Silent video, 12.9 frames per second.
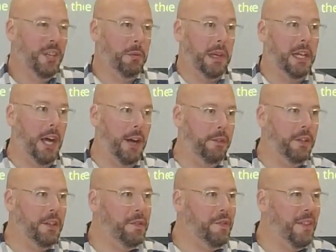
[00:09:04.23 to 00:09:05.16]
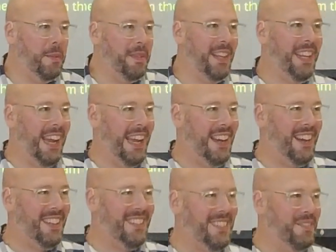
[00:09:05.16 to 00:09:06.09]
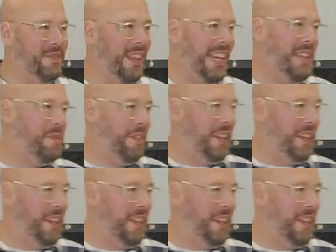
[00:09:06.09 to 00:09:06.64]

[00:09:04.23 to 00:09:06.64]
recover from the chaos of life